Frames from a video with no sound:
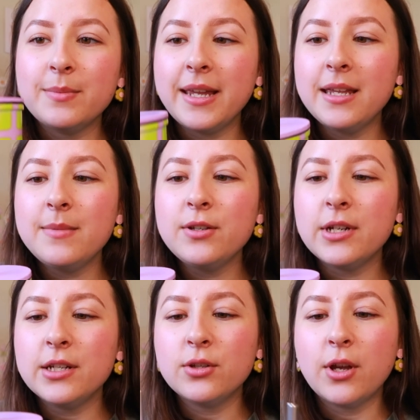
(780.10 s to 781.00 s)
making me
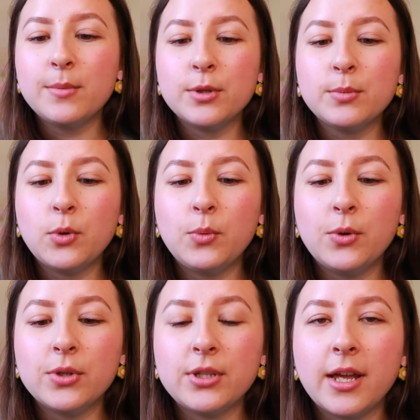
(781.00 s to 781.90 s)
drink so much more
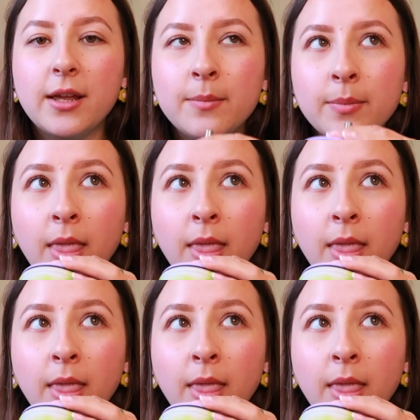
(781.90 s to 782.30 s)
water,